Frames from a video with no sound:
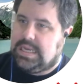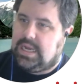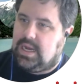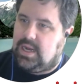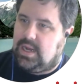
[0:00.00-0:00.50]

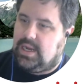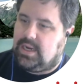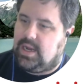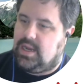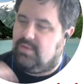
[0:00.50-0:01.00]
and
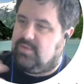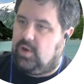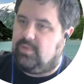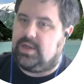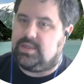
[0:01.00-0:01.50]
kind of
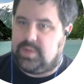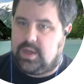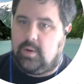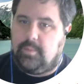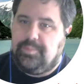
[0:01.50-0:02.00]
evolve it as we
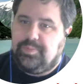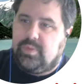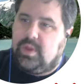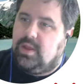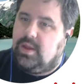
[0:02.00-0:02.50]
go.
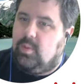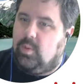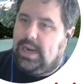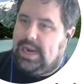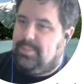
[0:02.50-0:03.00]

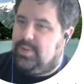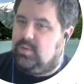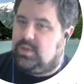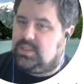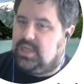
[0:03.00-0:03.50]
What happened
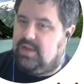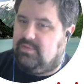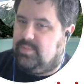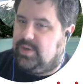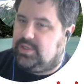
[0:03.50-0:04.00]
was
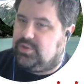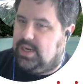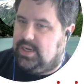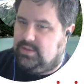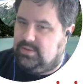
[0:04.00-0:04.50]
everybody
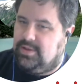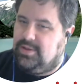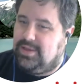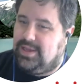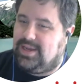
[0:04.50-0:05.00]
tried it.
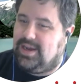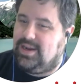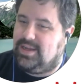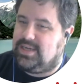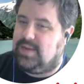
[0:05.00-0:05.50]
It
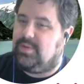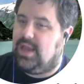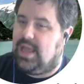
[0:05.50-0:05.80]
got adopted